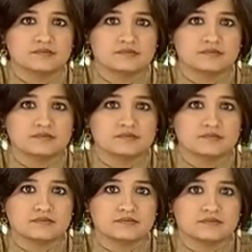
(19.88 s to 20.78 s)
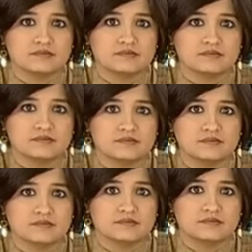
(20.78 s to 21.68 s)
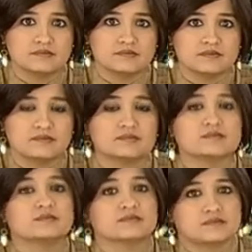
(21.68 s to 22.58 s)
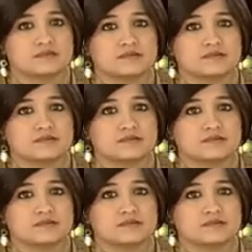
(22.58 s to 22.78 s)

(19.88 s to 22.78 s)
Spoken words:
(silent)